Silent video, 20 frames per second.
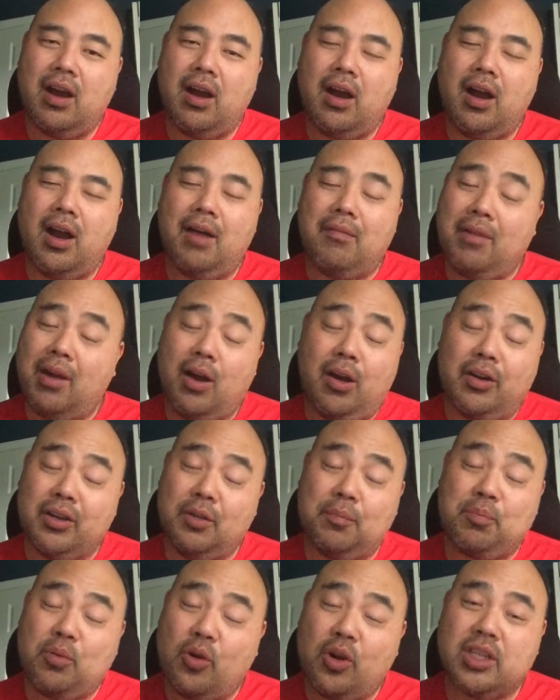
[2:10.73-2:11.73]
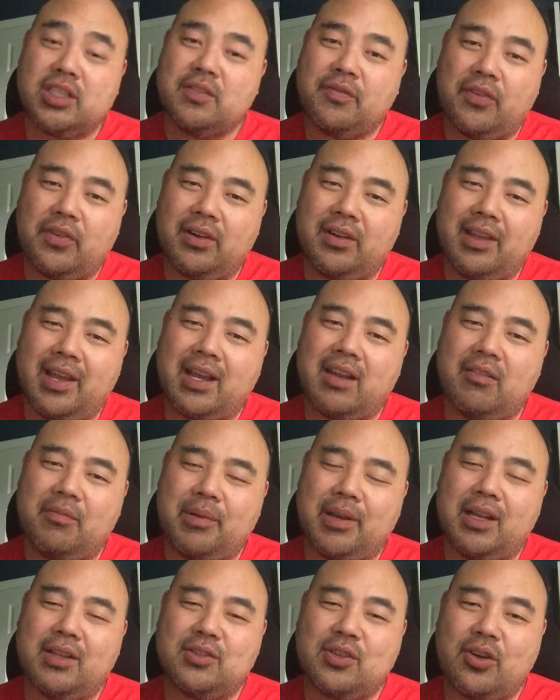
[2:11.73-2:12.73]
on the porch, for lack of a
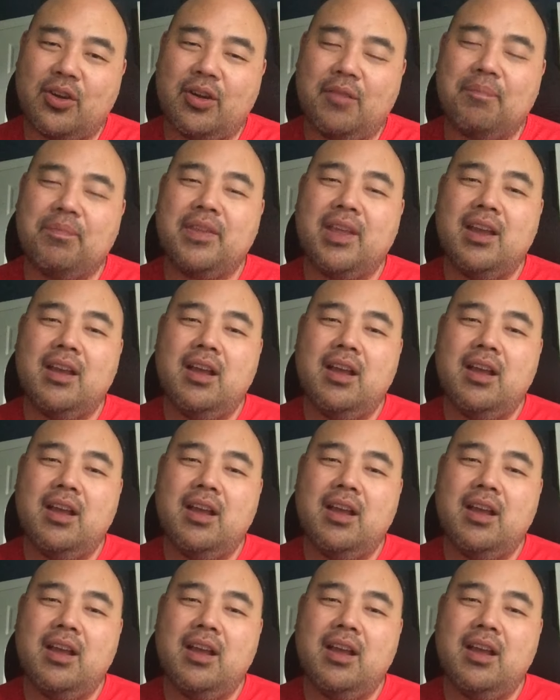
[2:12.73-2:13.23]
better term,